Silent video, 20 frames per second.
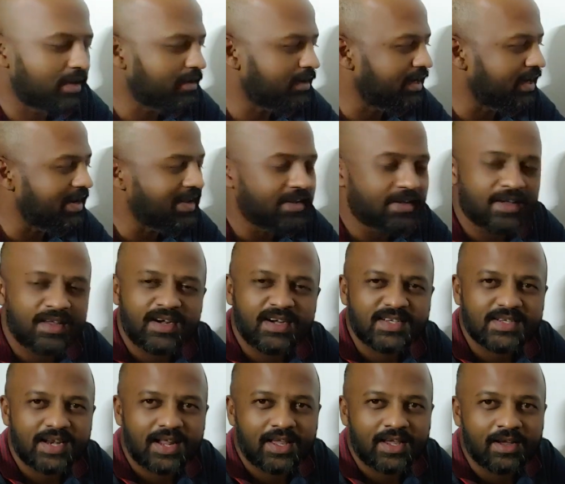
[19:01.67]
till here
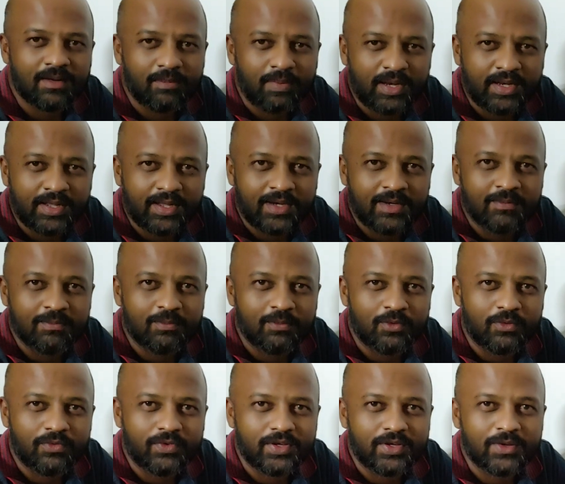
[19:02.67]
it's like a Malayalam
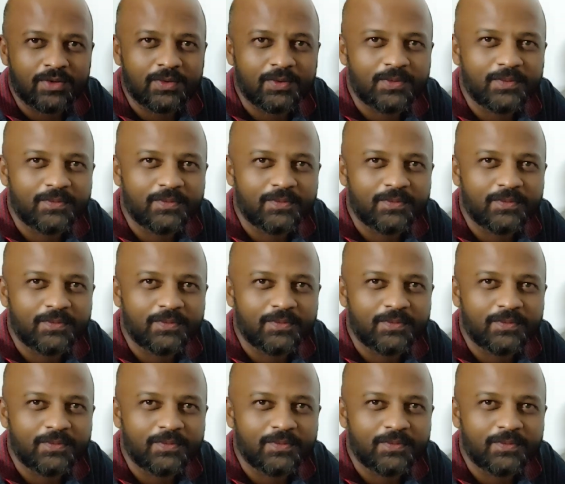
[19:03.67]
movie.